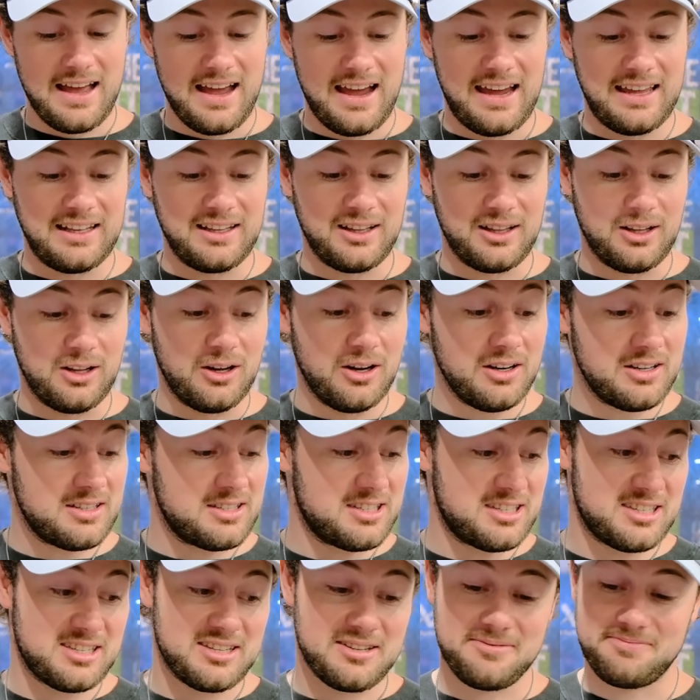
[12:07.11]
And
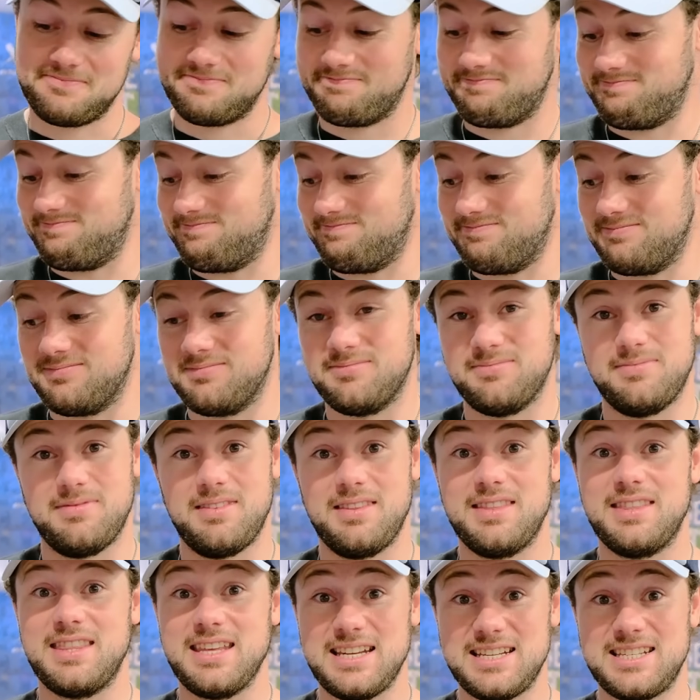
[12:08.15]
looks,
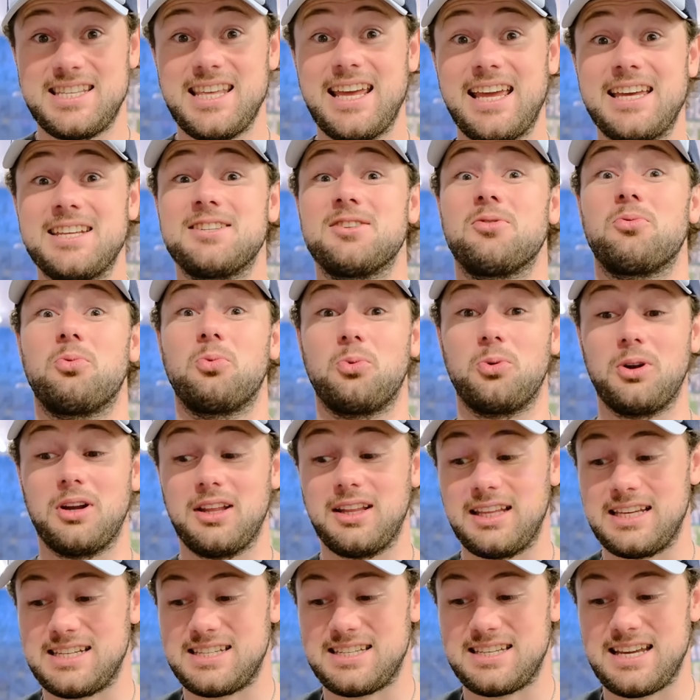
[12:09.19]
this thing is
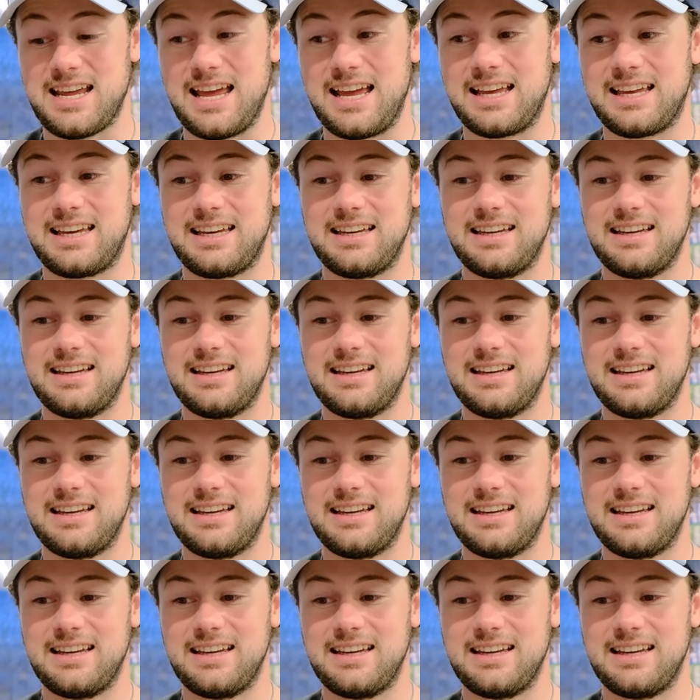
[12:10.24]
really sick.